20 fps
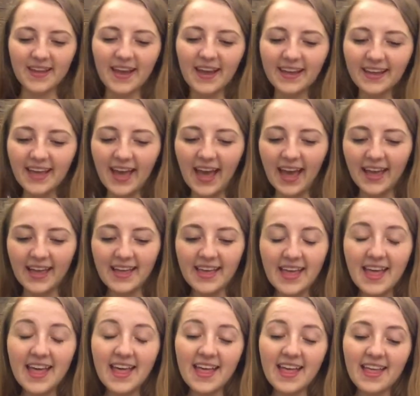Okay,
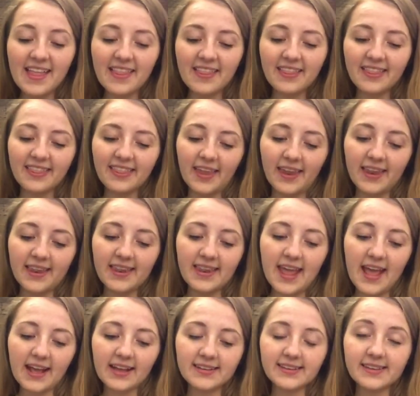the
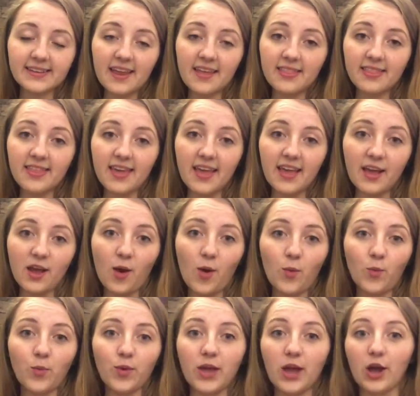next thing
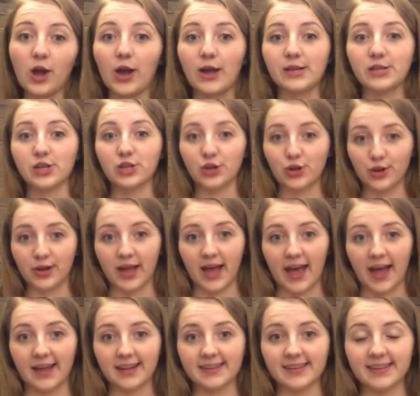we are going to look
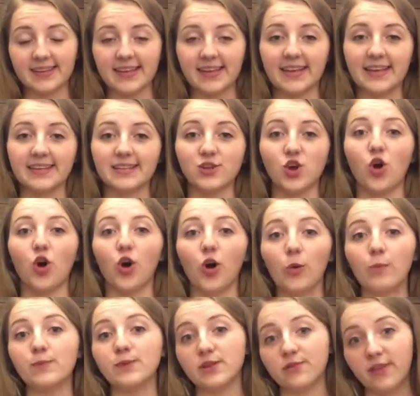at is
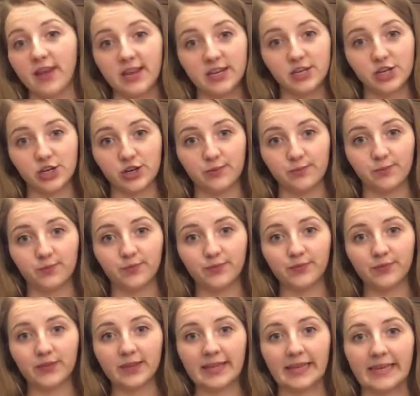observation.
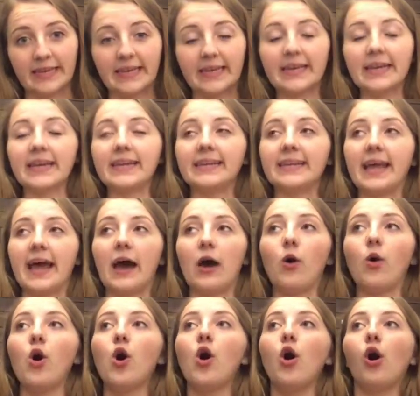
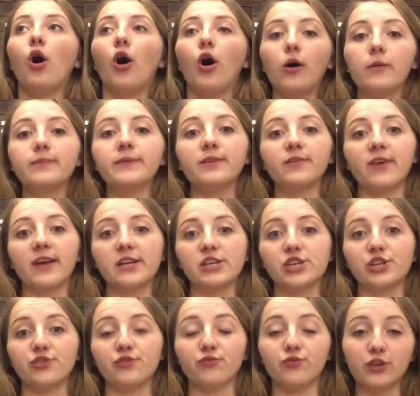Now, observation
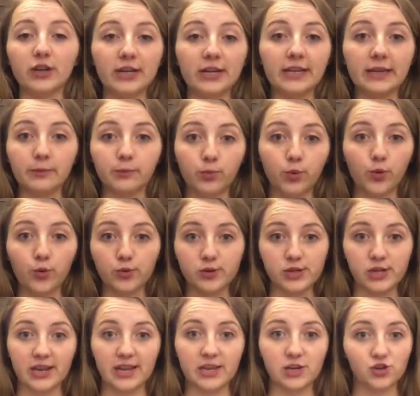is really
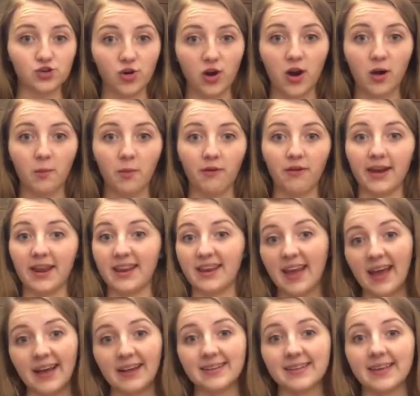important in drama and in
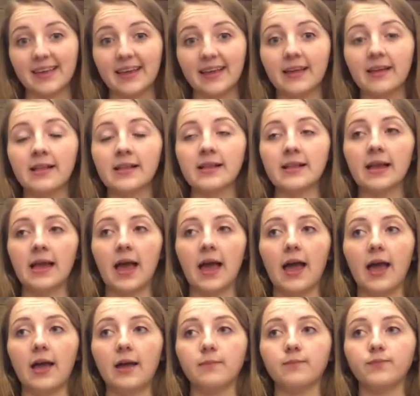acting.
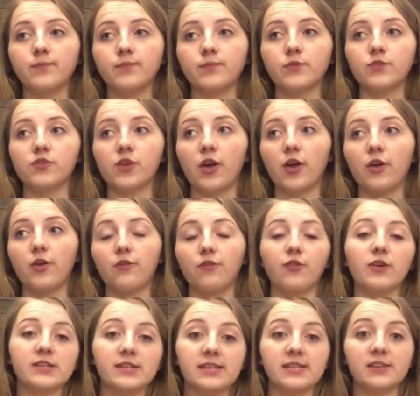So for
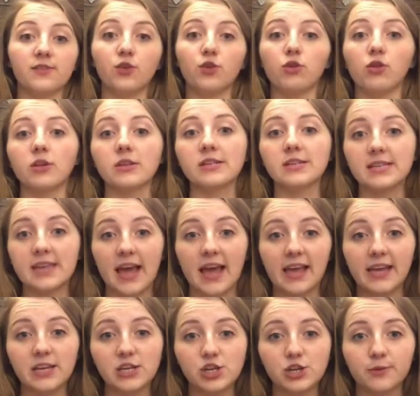instance, if you're on
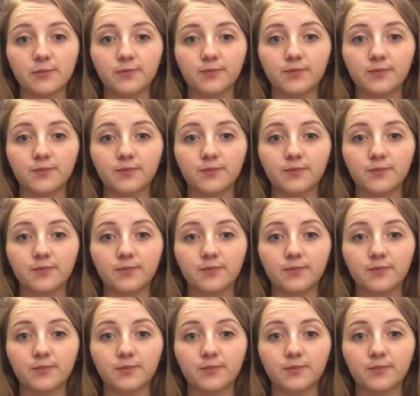stage,